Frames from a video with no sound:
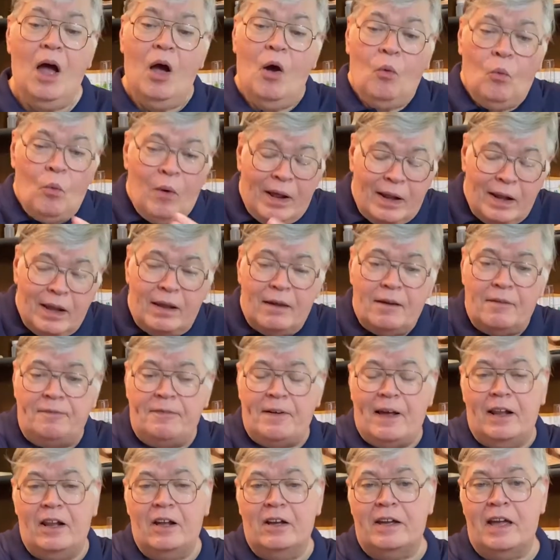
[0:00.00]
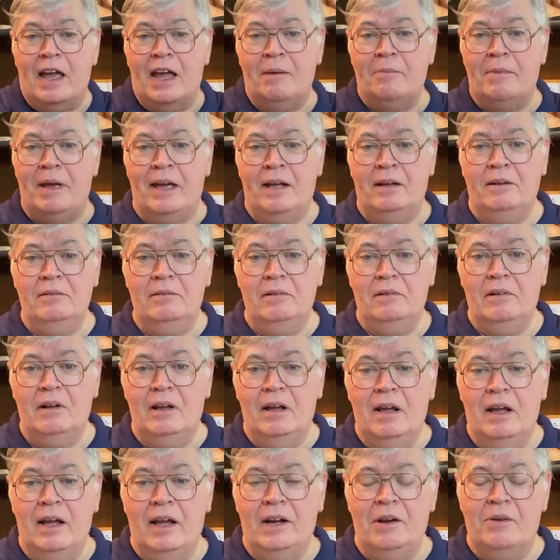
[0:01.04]
Well, a fella came in
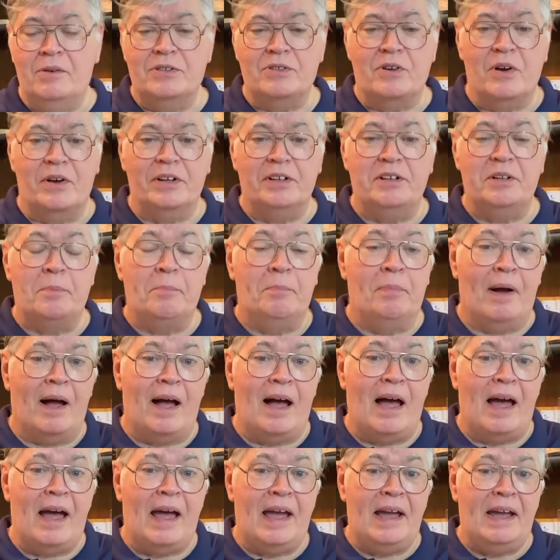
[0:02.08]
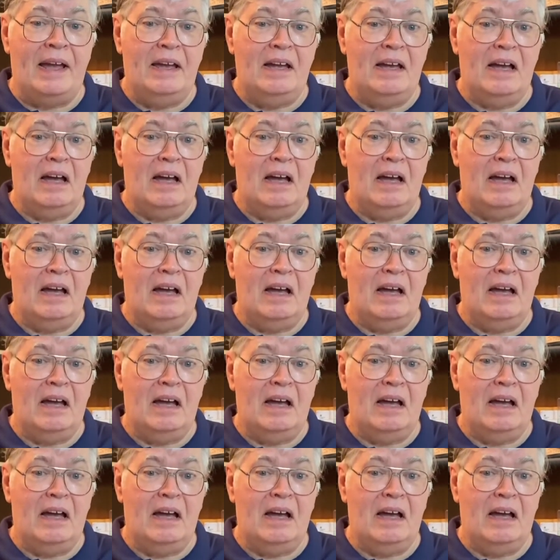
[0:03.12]
and he was going to buy